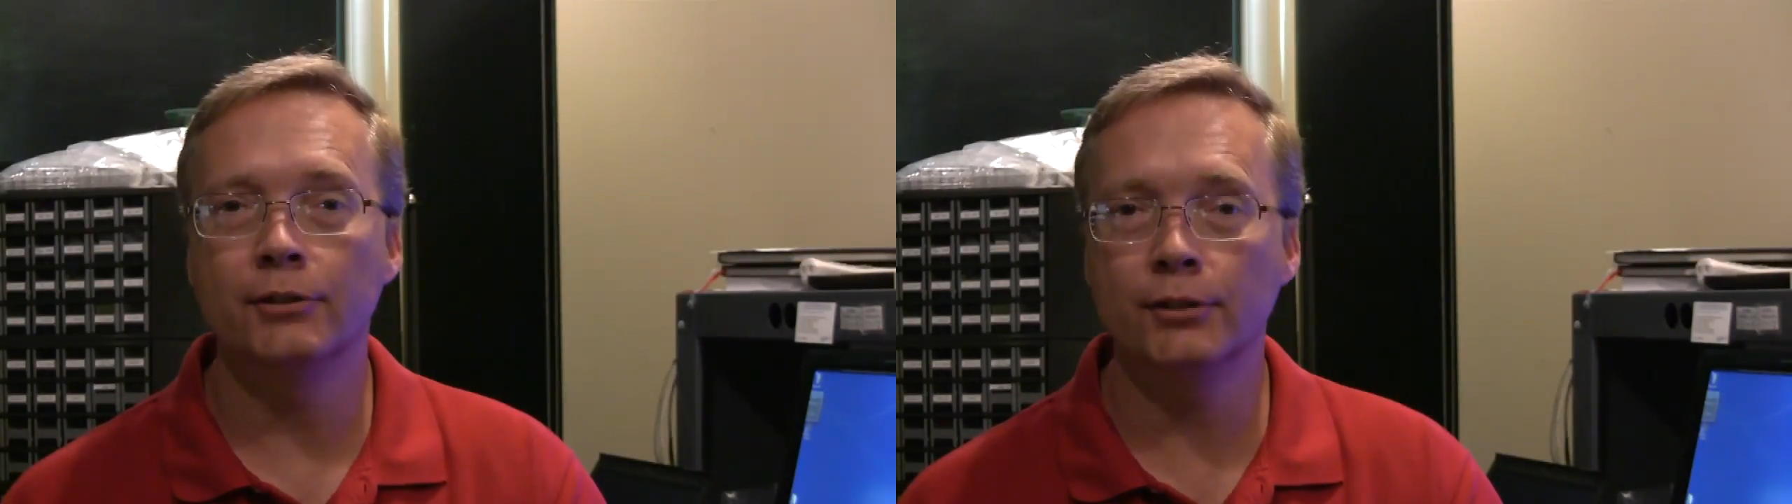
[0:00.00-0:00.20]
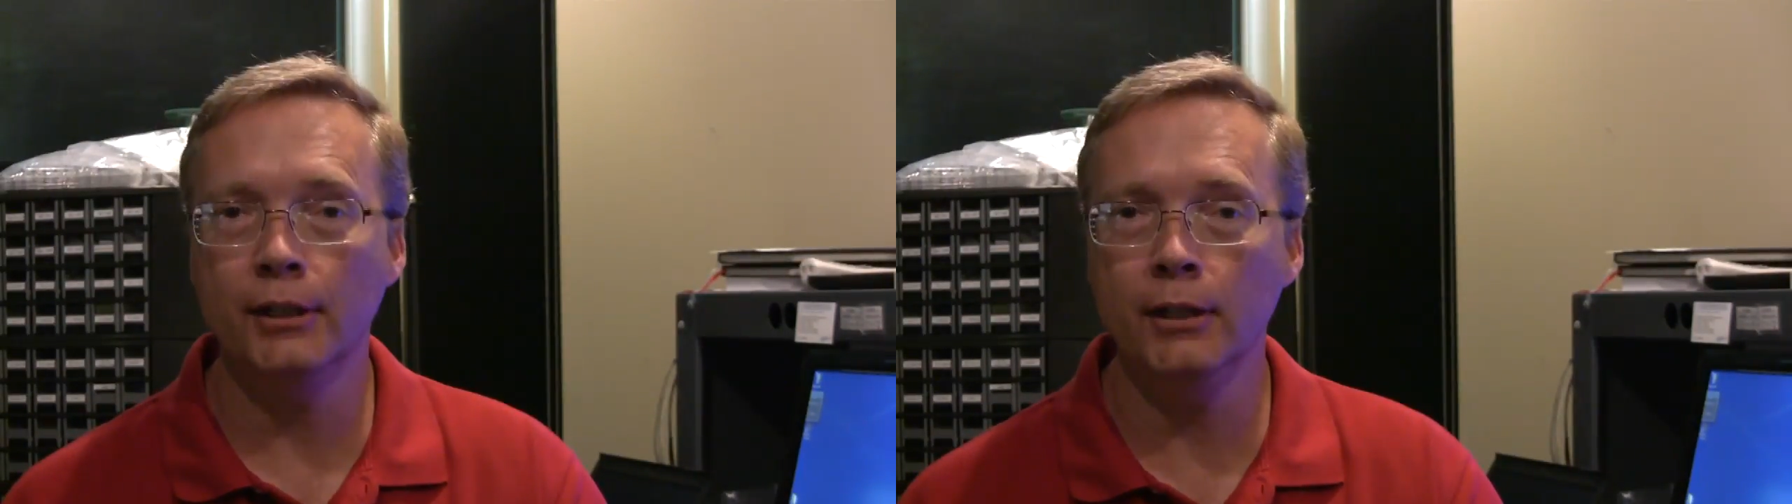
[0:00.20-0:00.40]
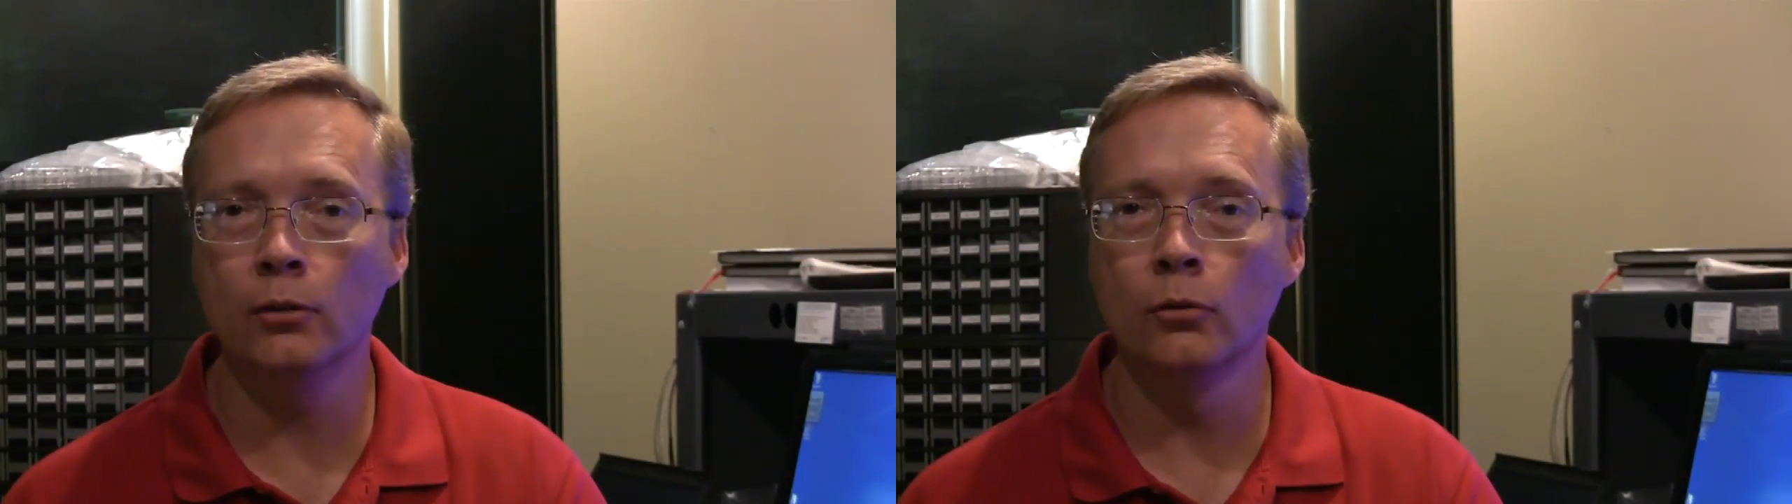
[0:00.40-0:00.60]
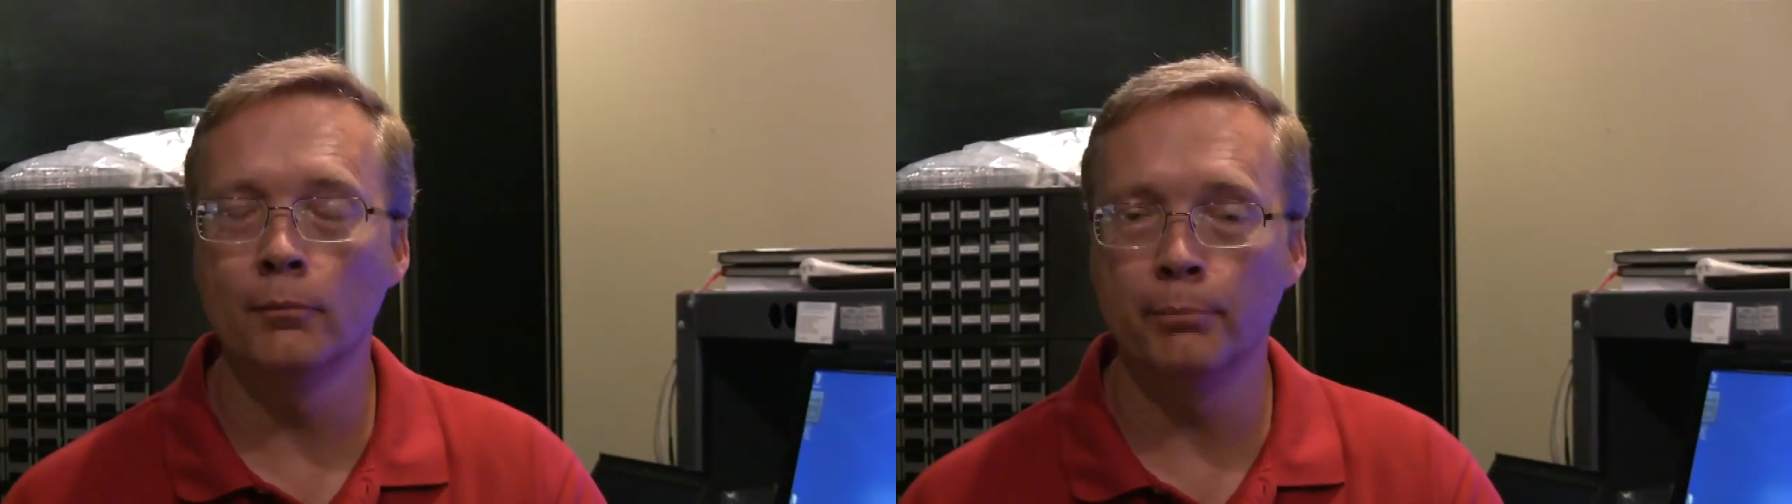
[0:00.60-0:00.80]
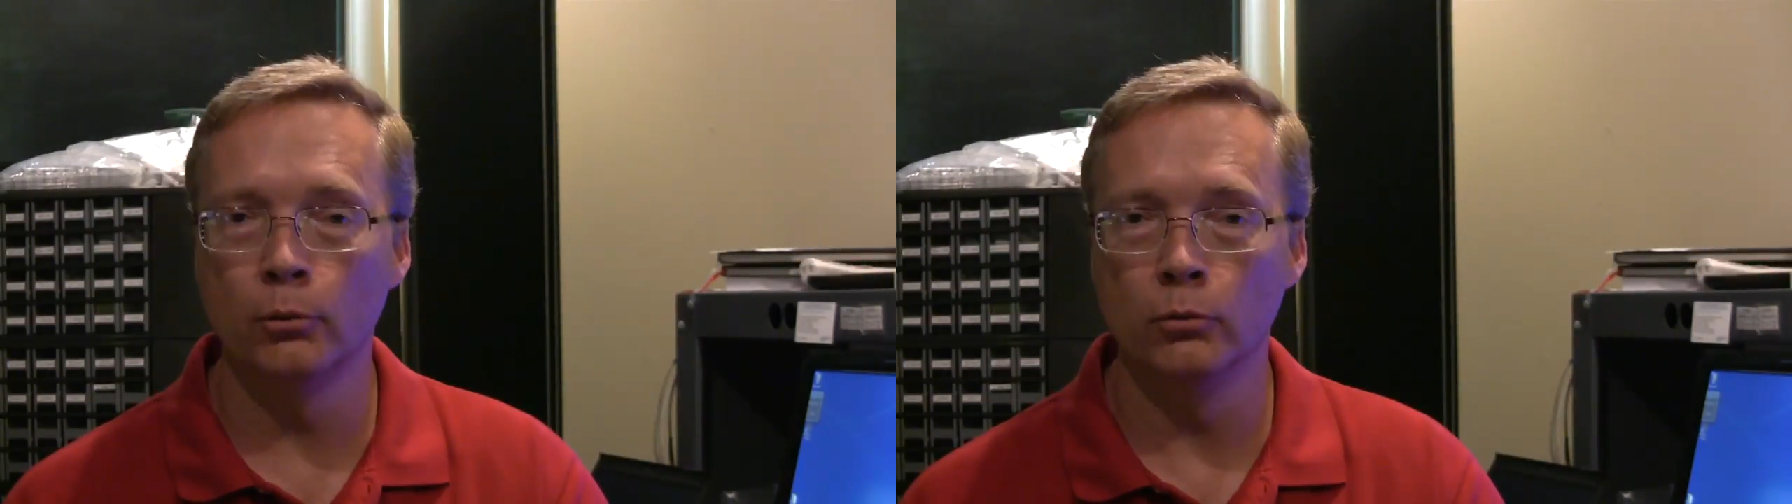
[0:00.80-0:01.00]
single
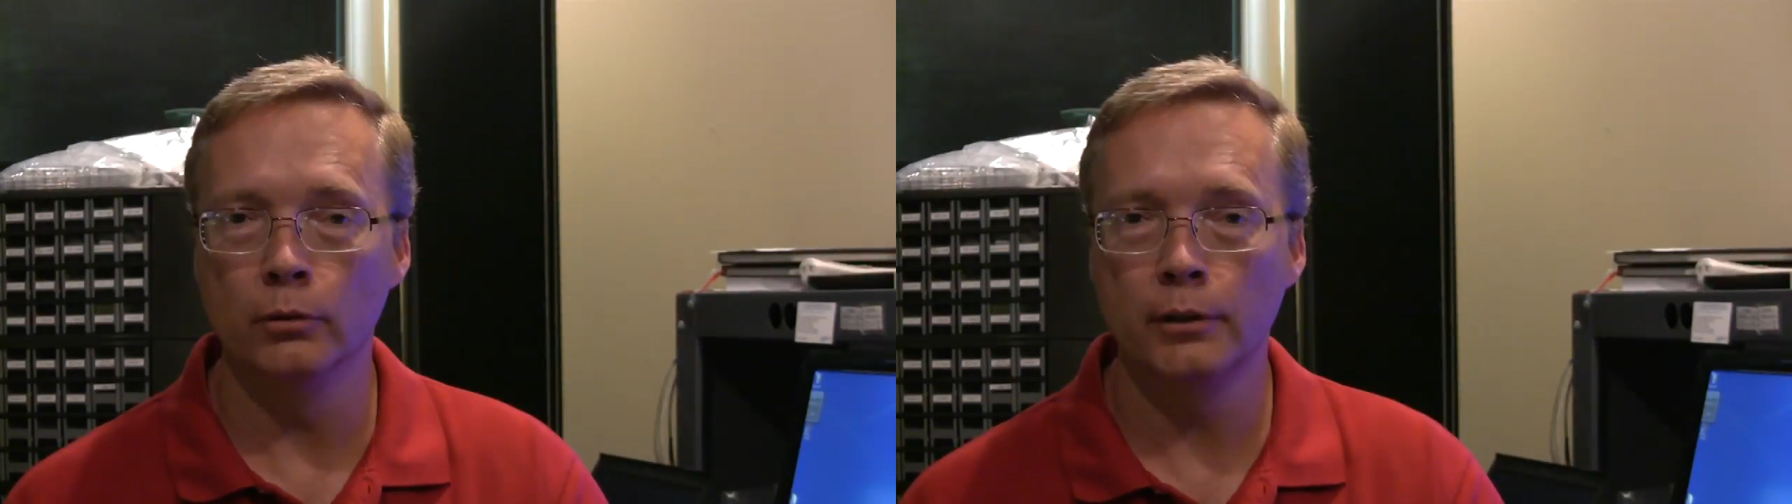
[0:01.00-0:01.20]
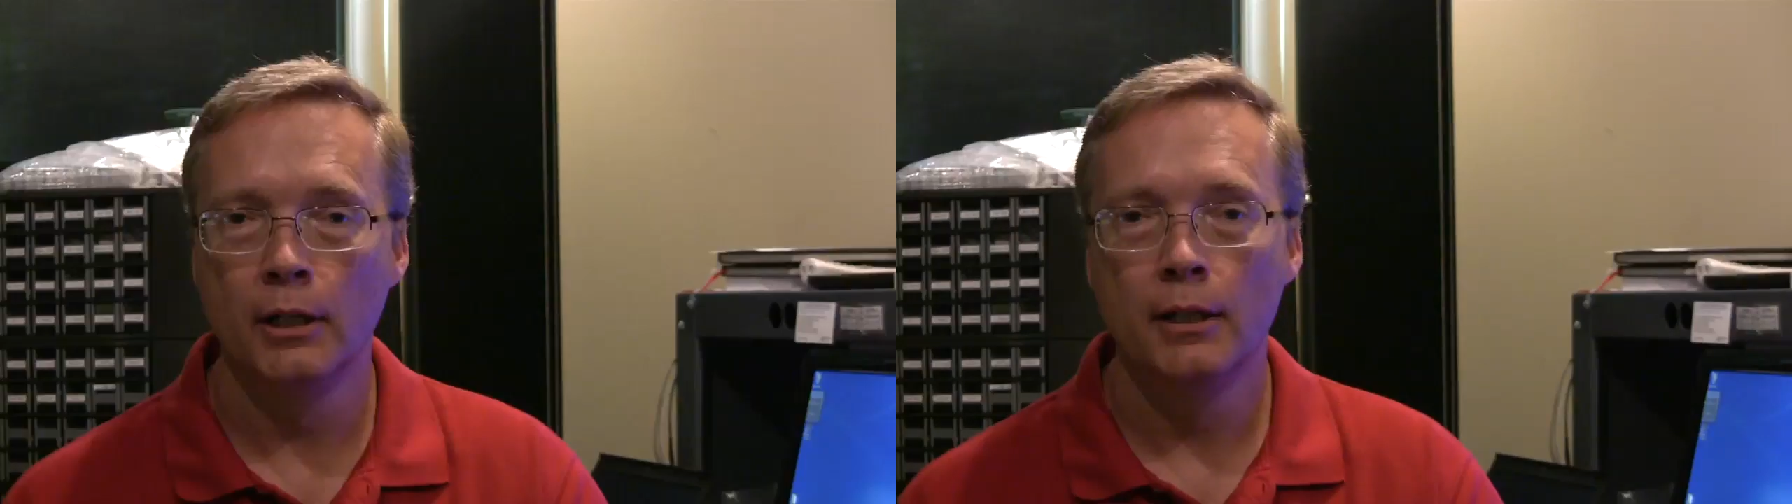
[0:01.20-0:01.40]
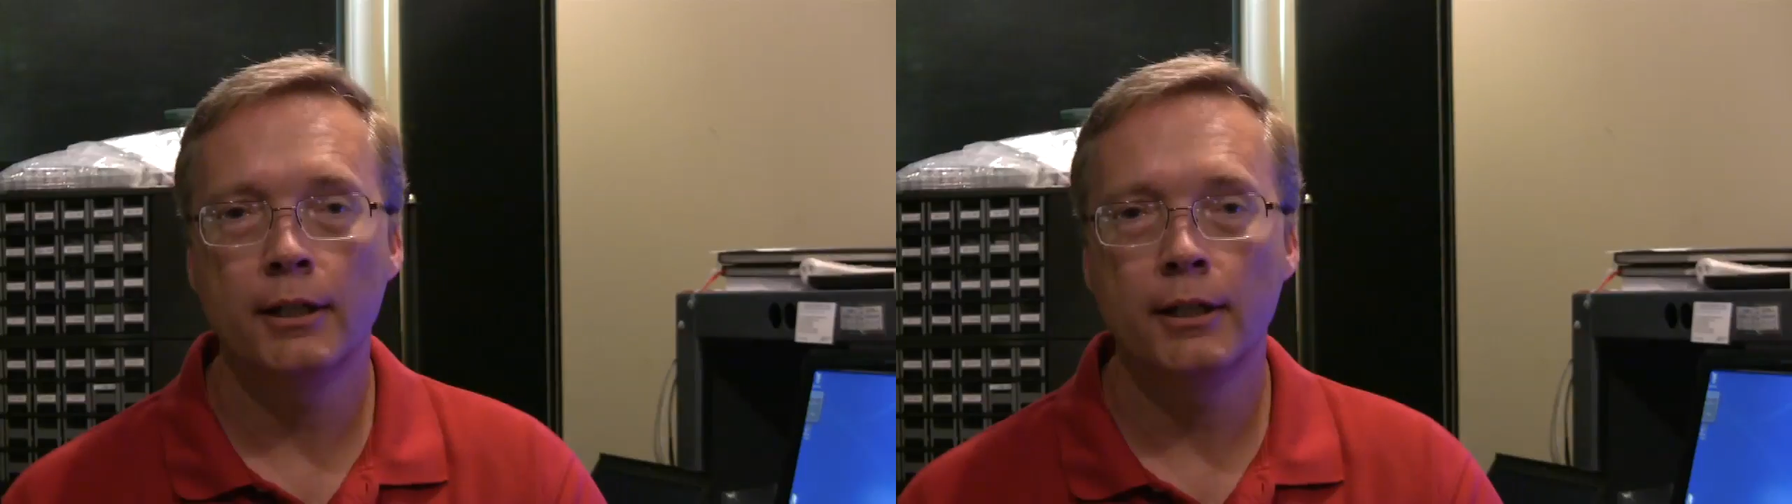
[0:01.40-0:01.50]
board